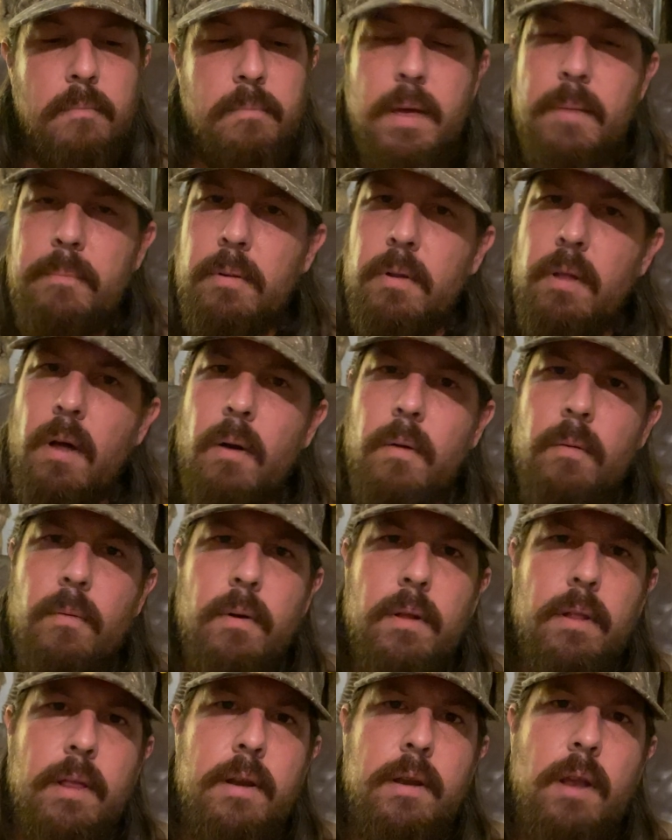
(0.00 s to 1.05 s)
people aren't
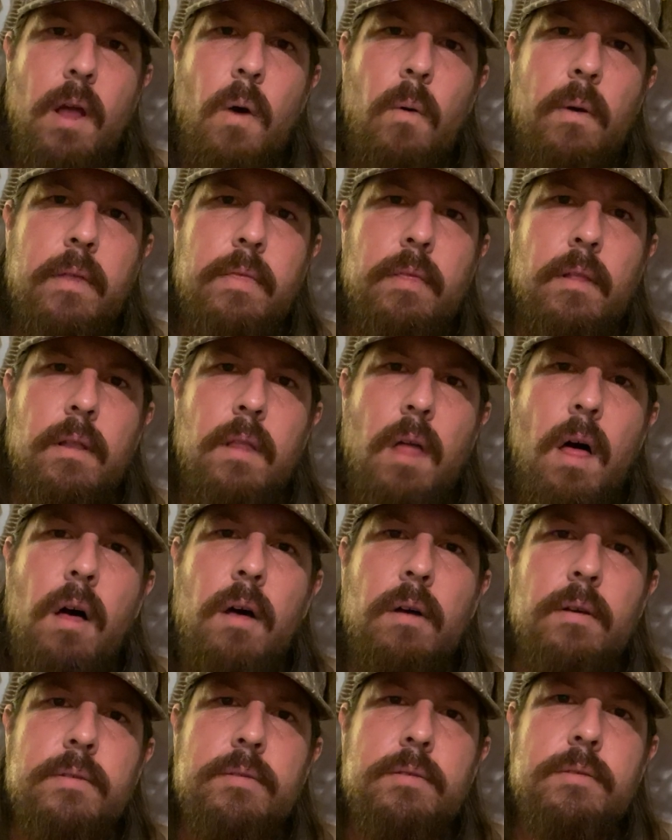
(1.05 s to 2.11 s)
really knowing the
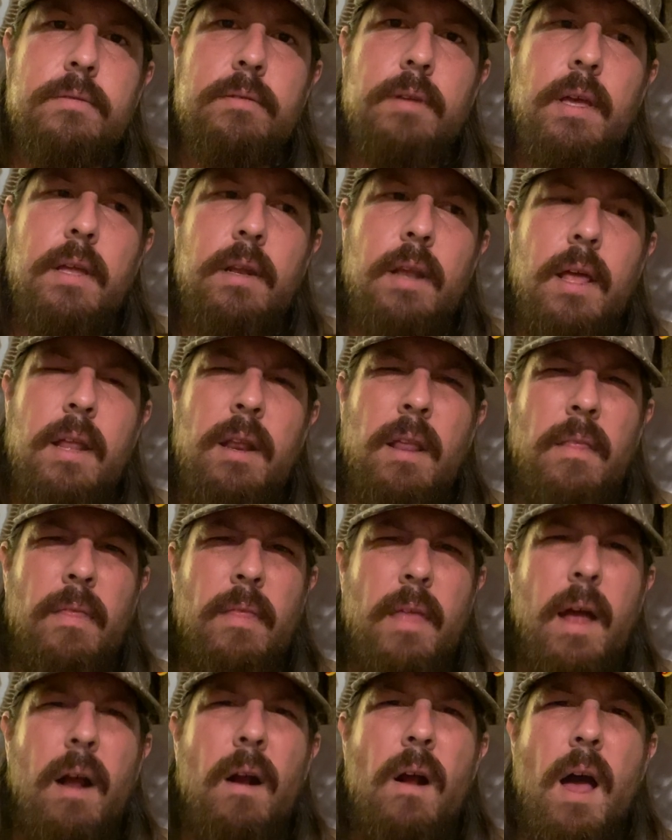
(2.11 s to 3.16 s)
laws. And, and
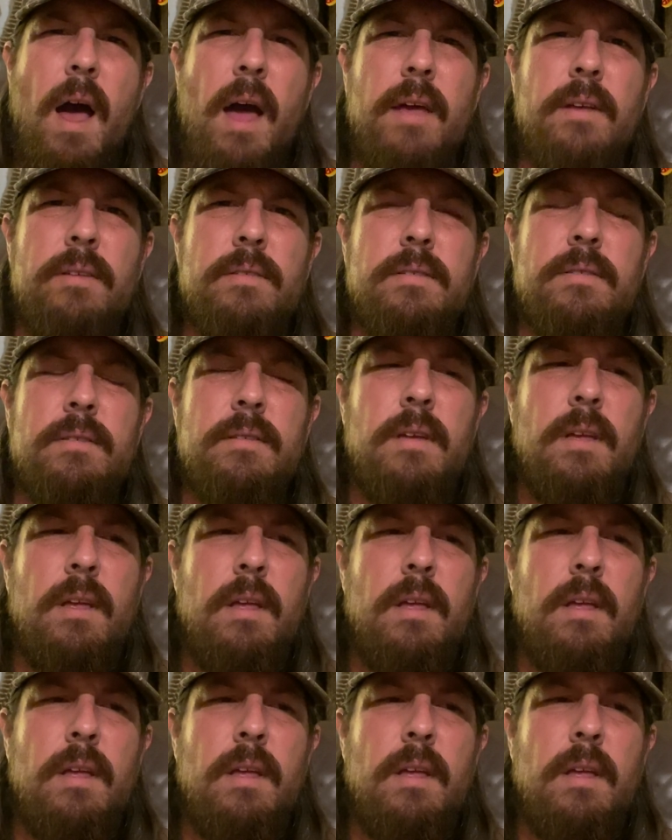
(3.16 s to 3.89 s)
in their eyes,